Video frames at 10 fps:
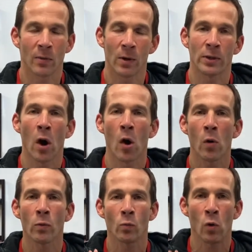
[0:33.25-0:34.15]
Well,
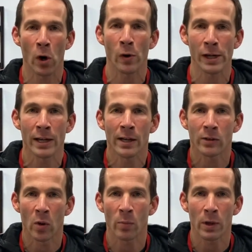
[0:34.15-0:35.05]
don't worry.
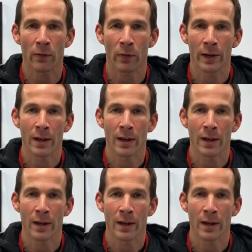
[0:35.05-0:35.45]
Don't be afraid.